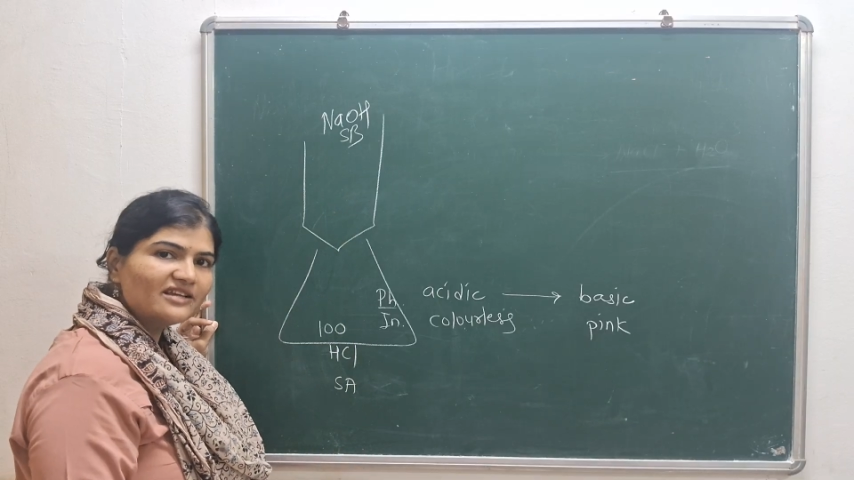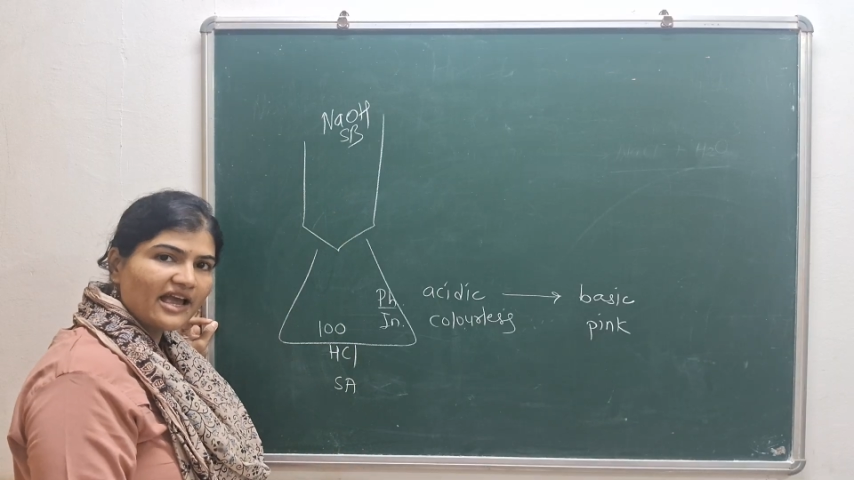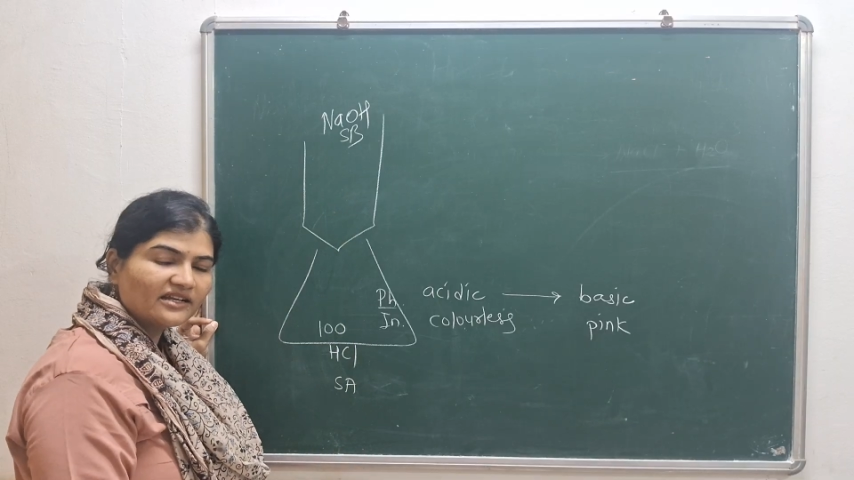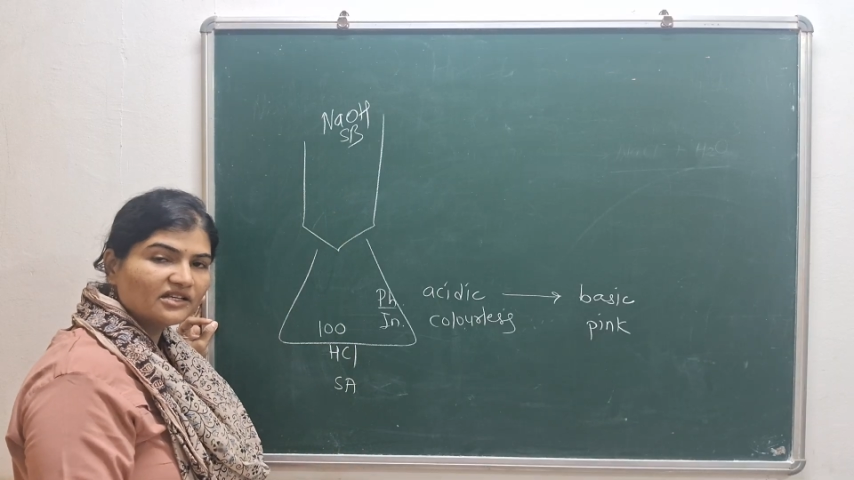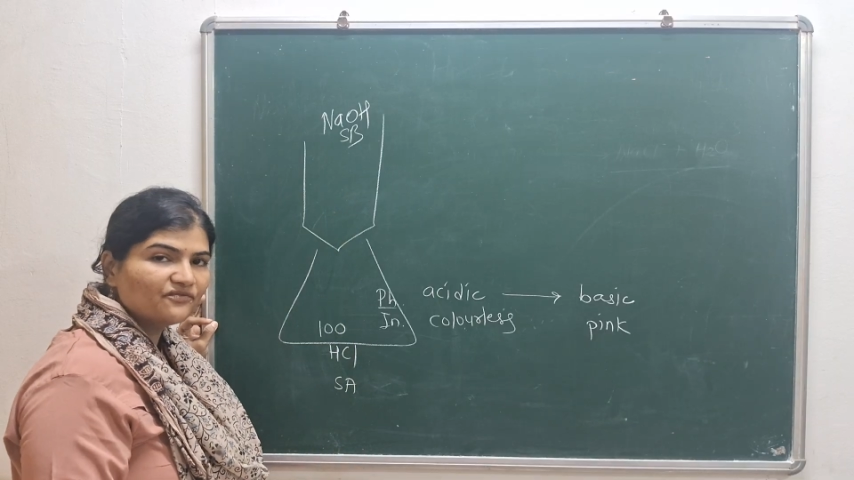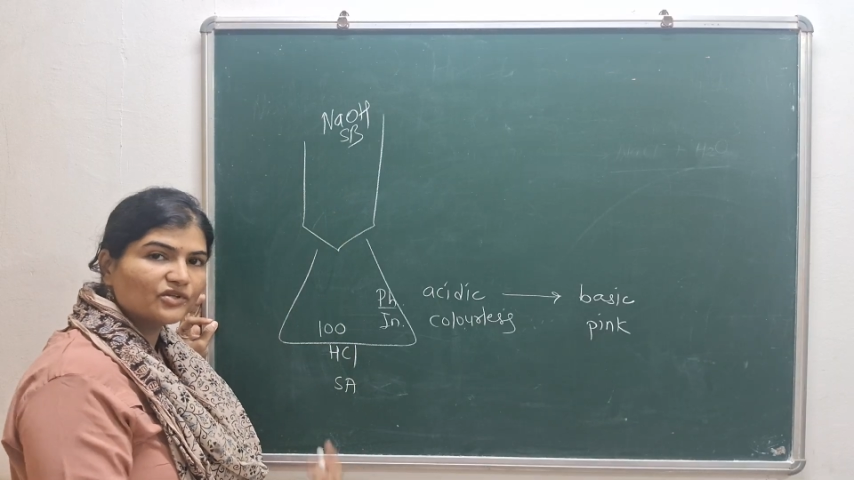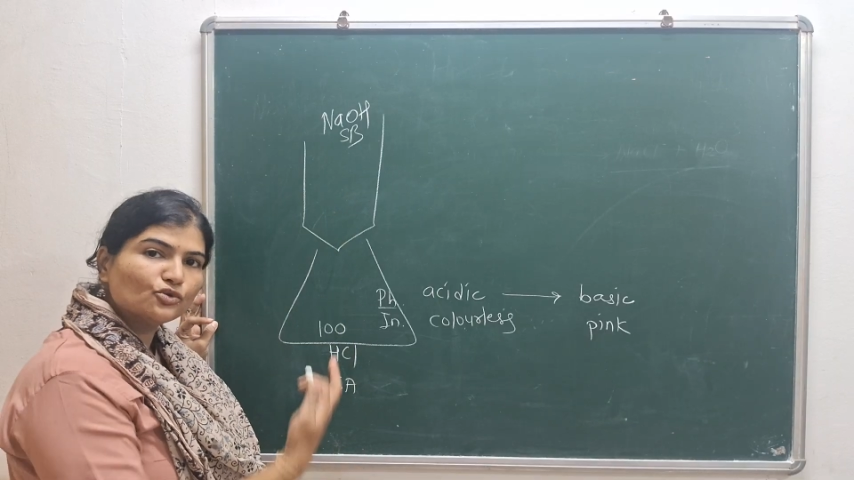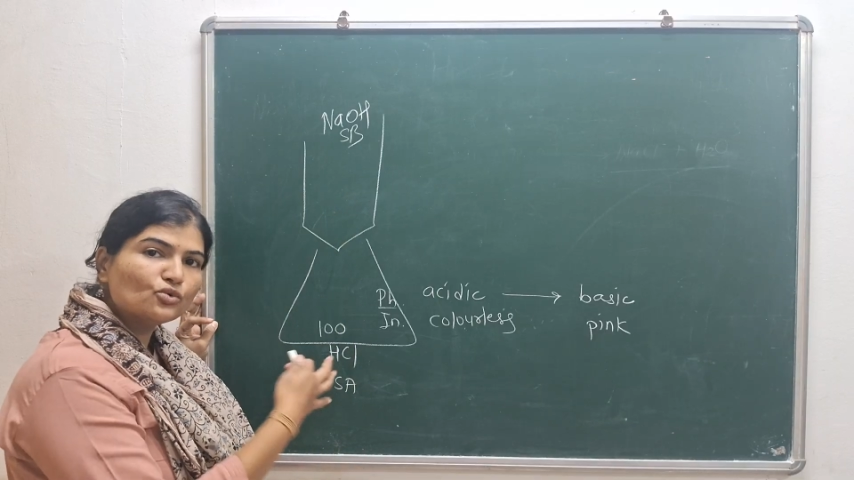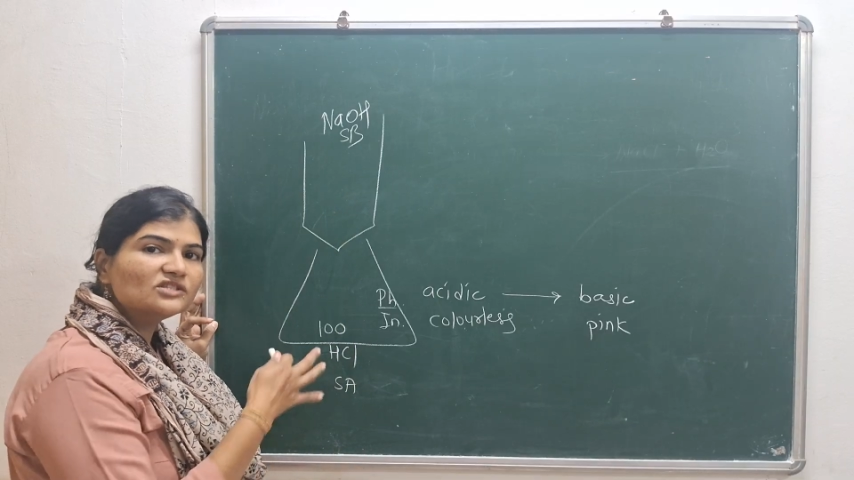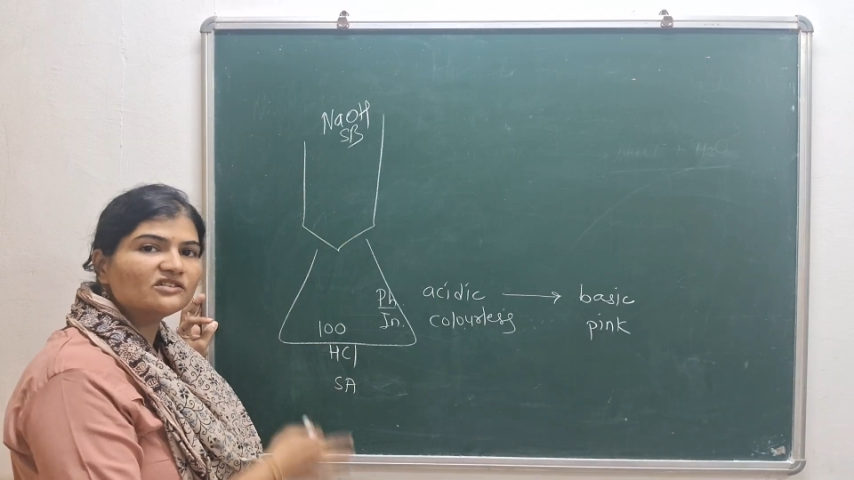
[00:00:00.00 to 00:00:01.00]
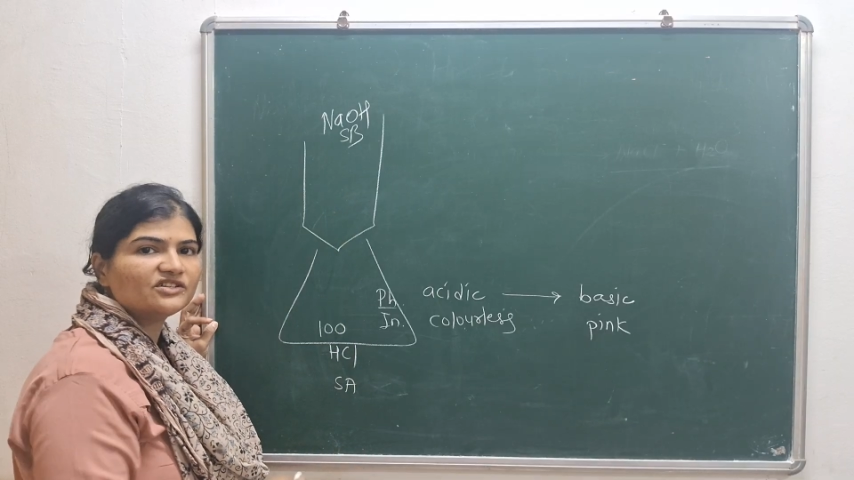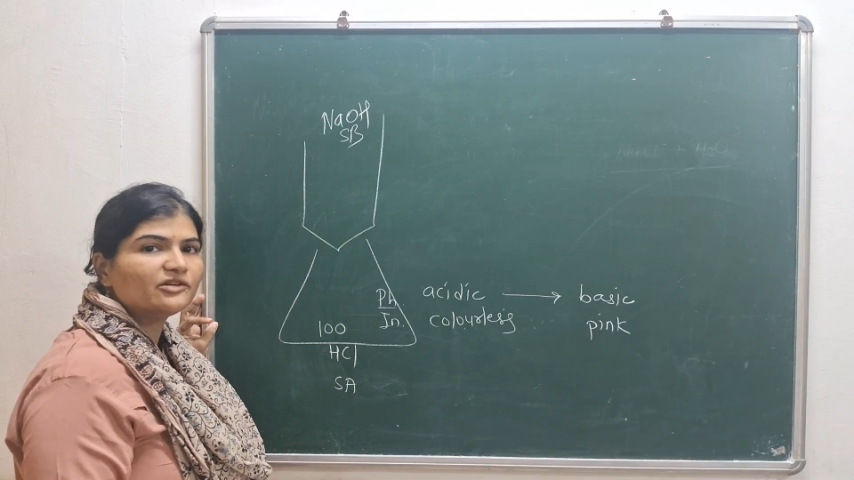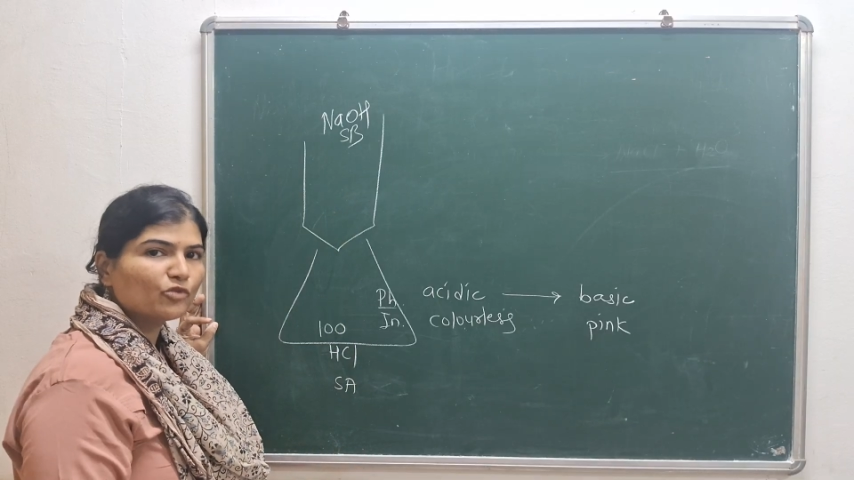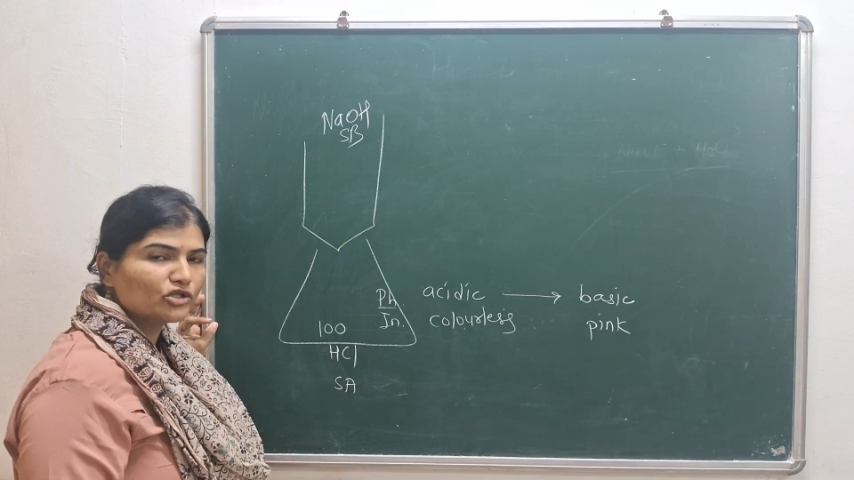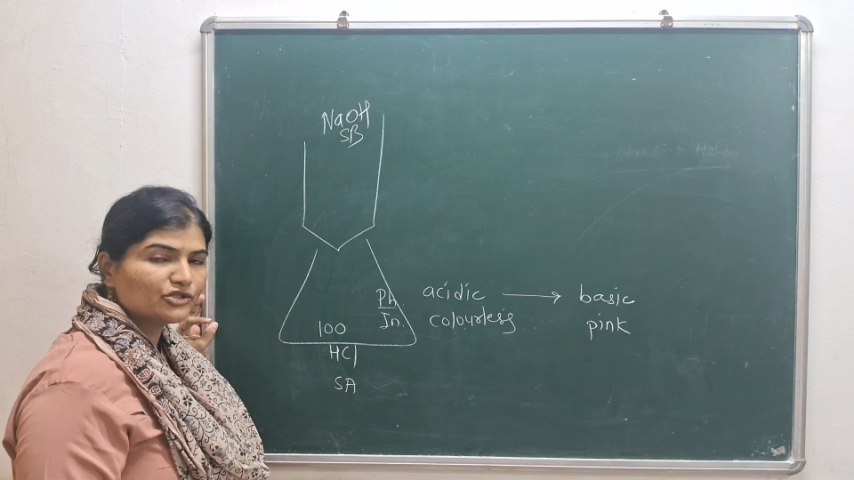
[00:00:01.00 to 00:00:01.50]
reacting with those
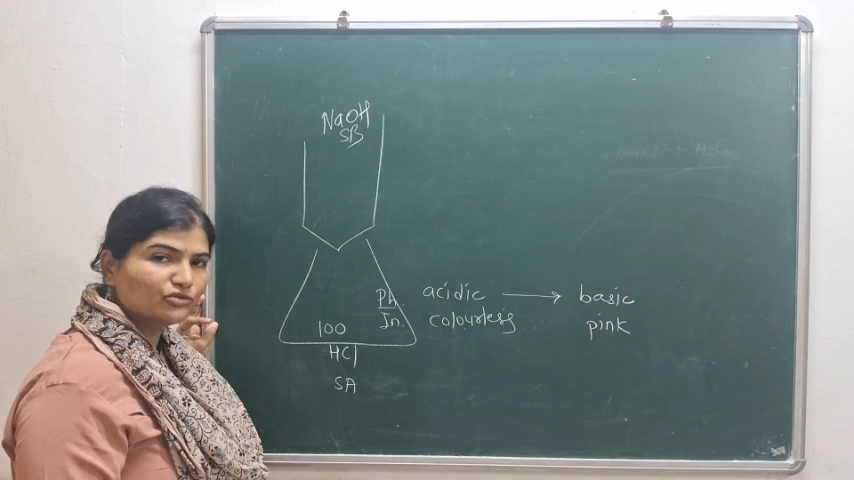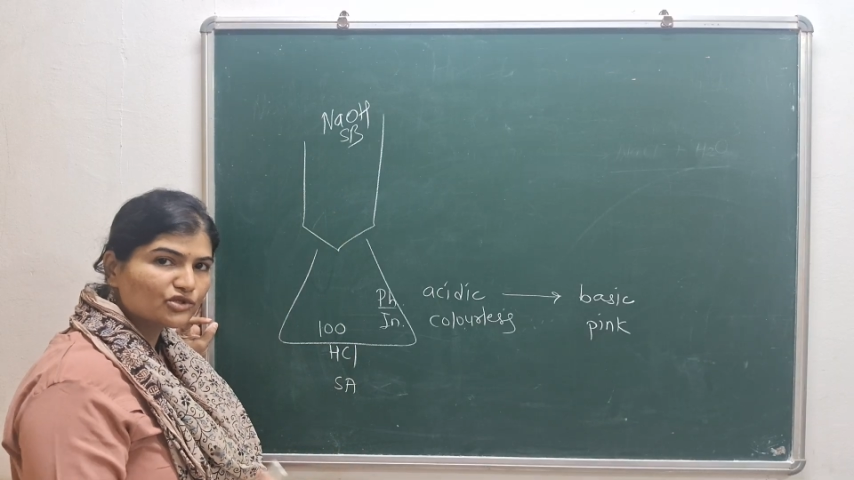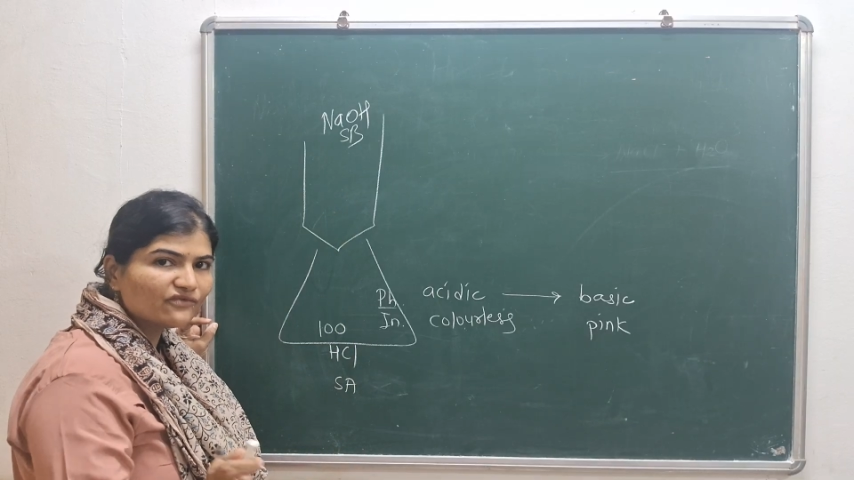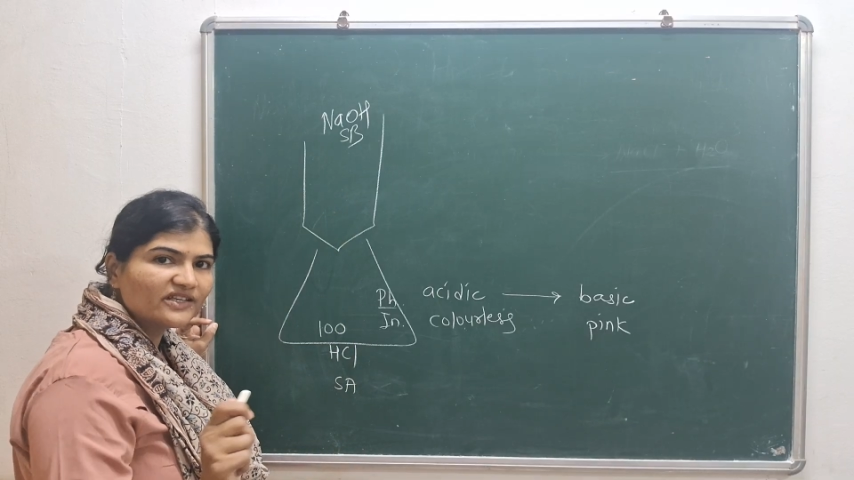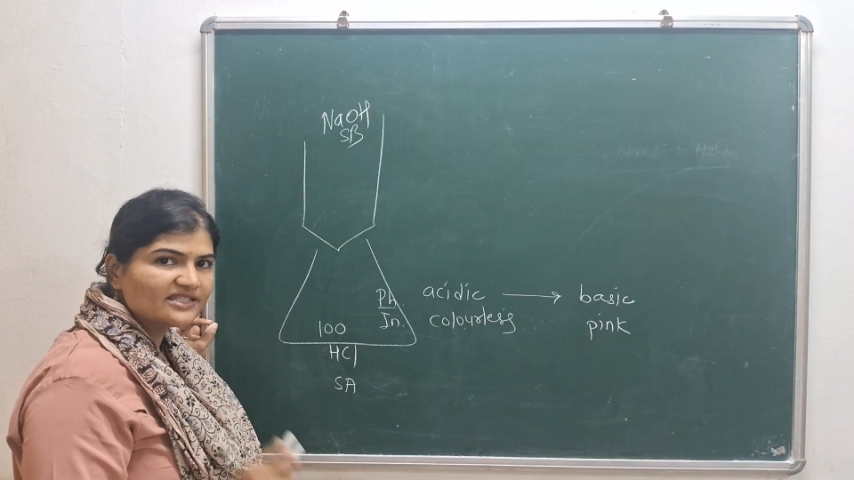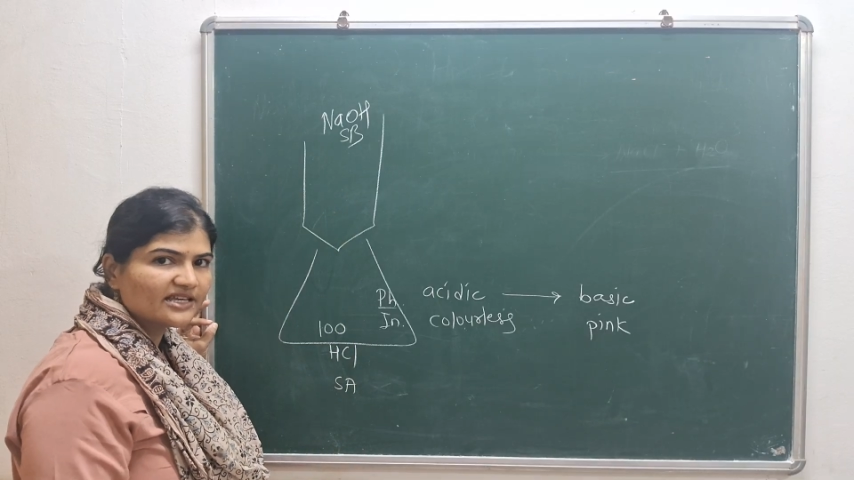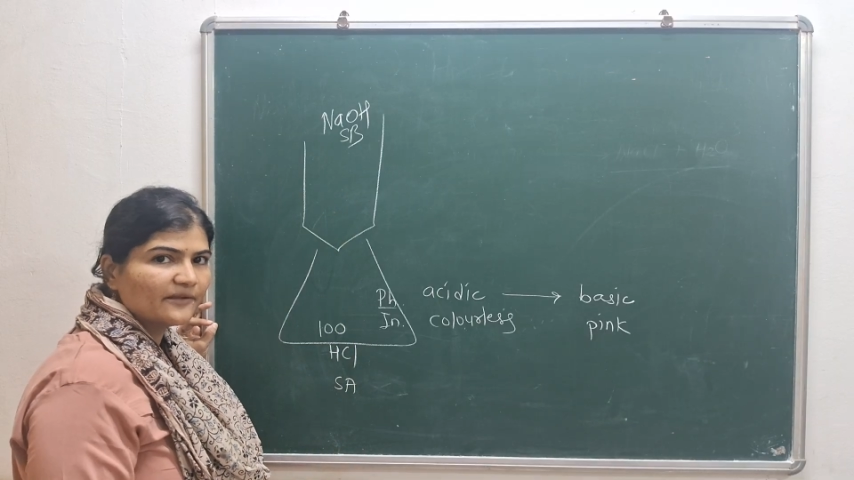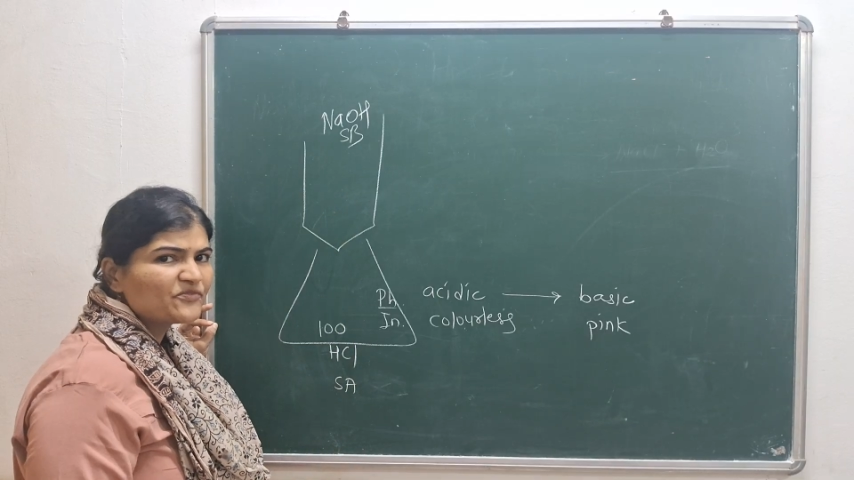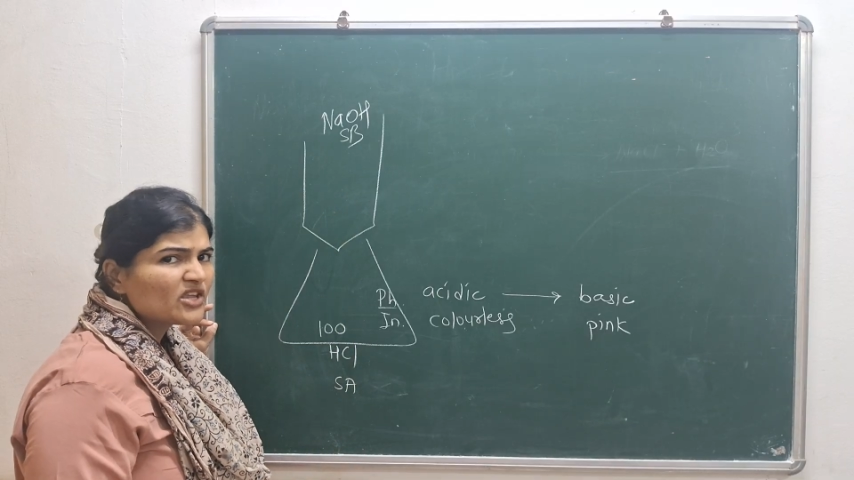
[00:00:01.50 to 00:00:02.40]
100 molecules of HCl.